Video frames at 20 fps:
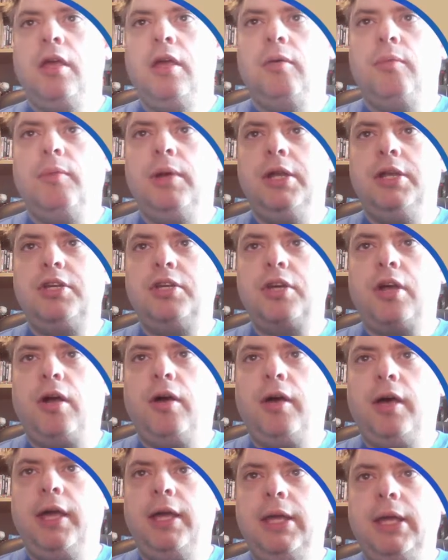which
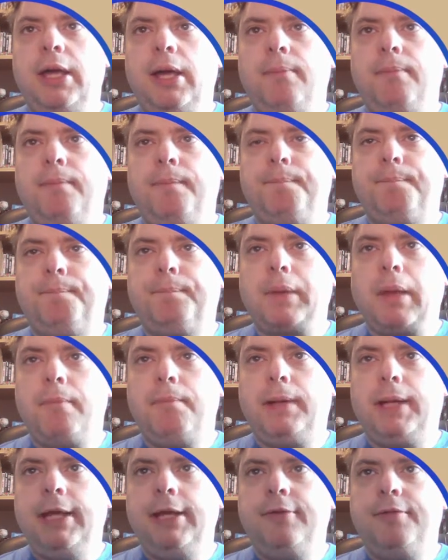I
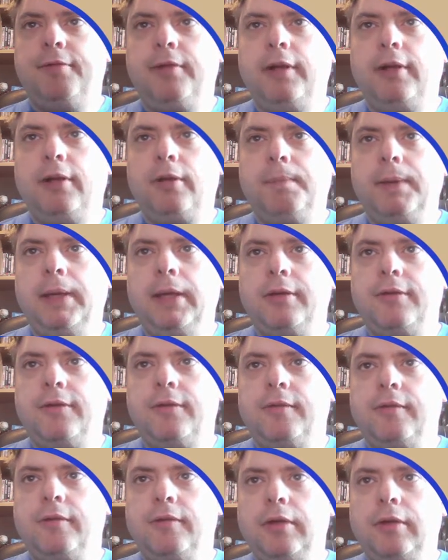played for a little
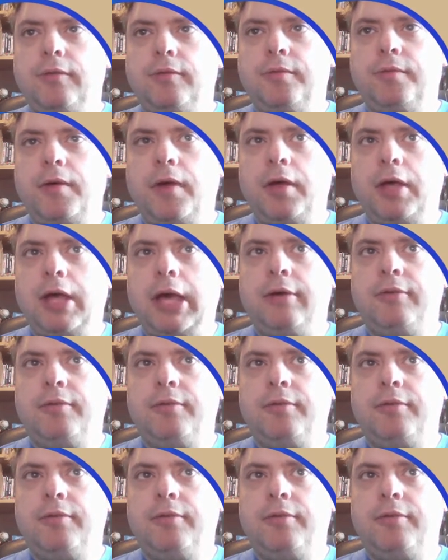bit at